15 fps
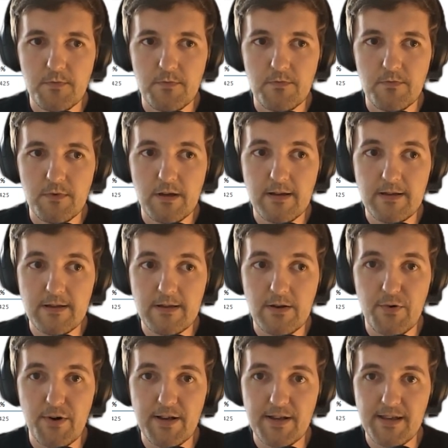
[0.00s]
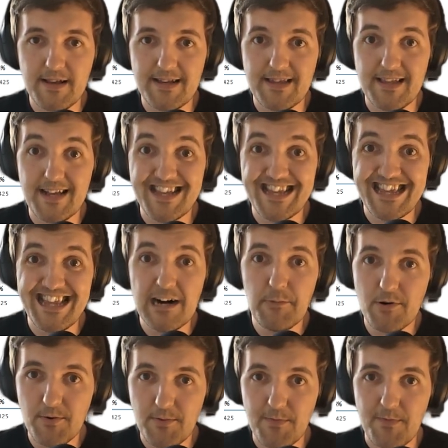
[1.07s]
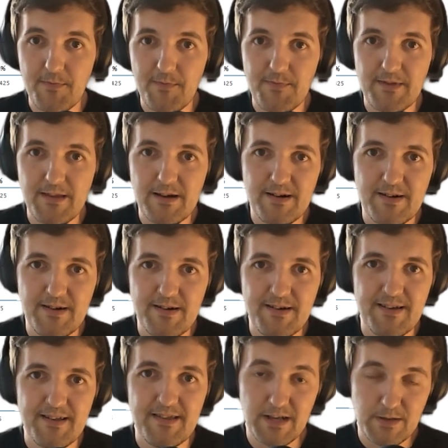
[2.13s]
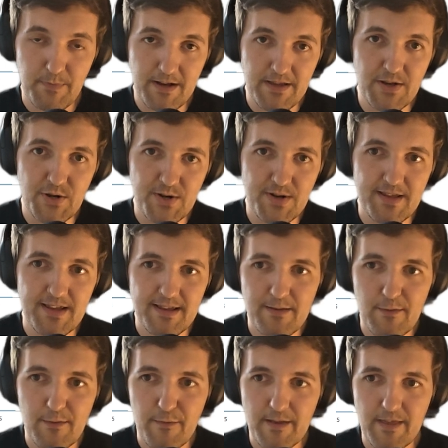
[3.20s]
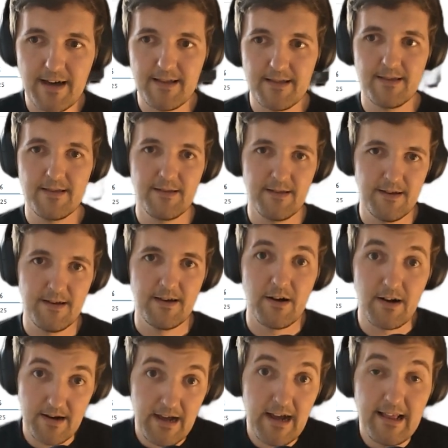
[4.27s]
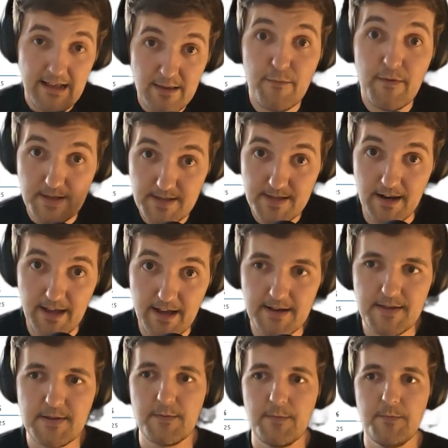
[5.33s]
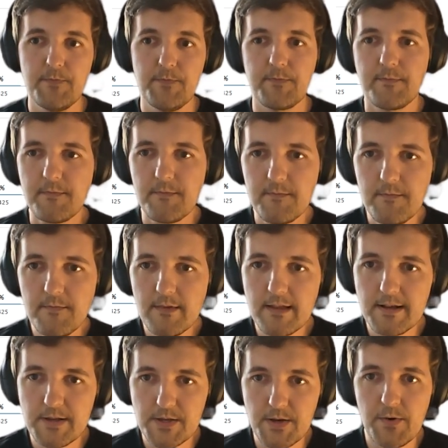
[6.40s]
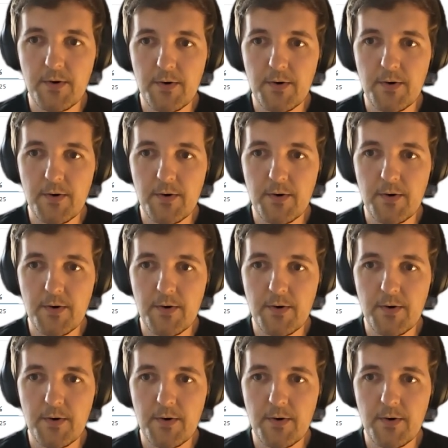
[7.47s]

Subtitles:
is crazy because that's double the expectation that the Fed had, and the Fed still has. So,